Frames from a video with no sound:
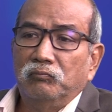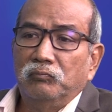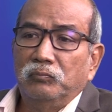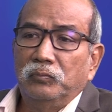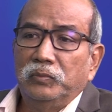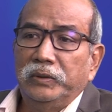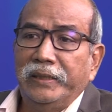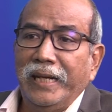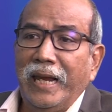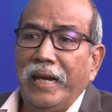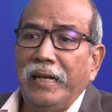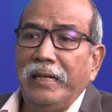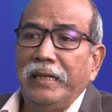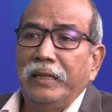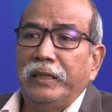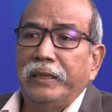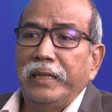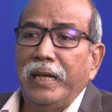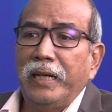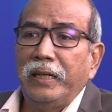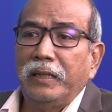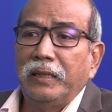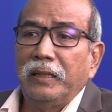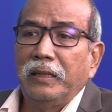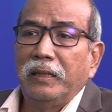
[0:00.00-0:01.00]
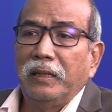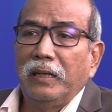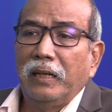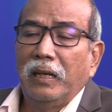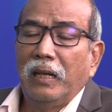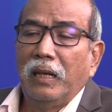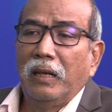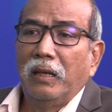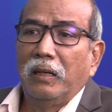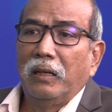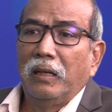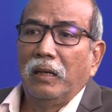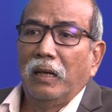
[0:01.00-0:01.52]
Then he said,
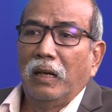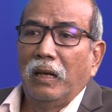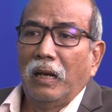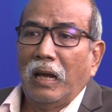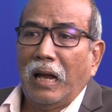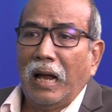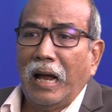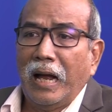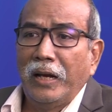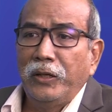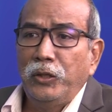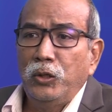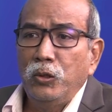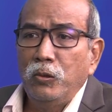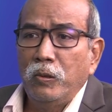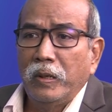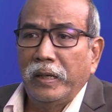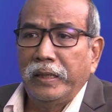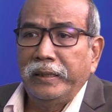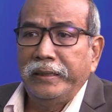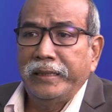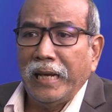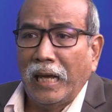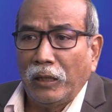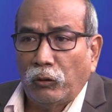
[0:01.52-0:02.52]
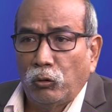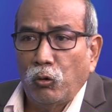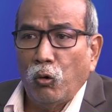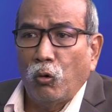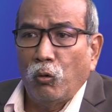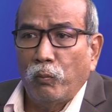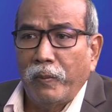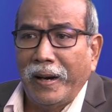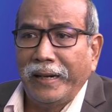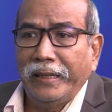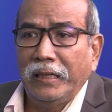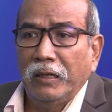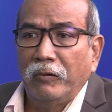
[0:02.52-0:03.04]
are you a dato,
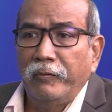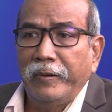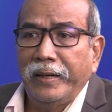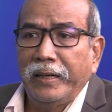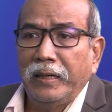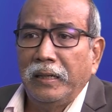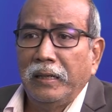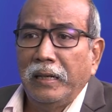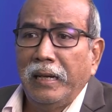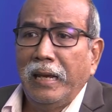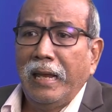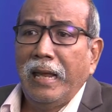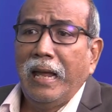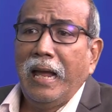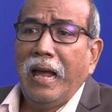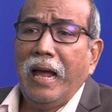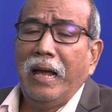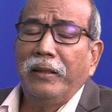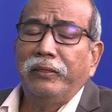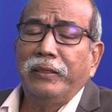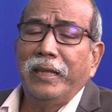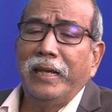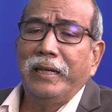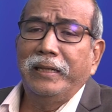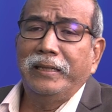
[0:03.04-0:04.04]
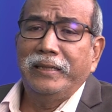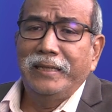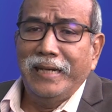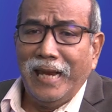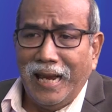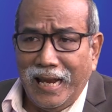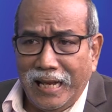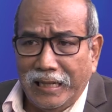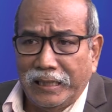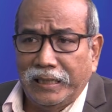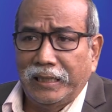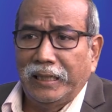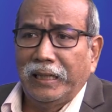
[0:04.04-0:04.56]
by the way? I said,
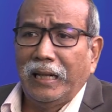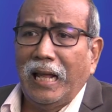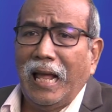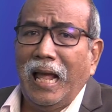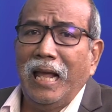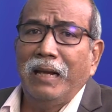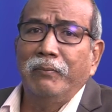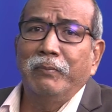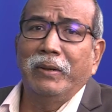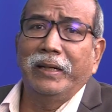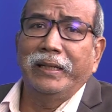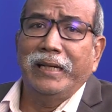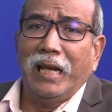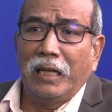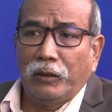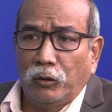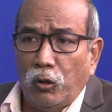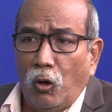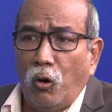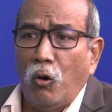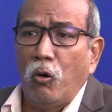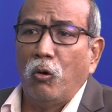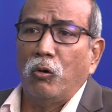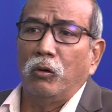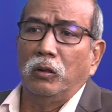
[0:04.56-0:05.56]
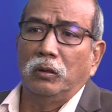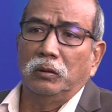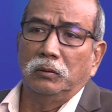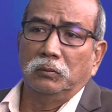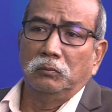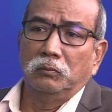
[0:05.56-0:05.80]
yes, I'm a dato.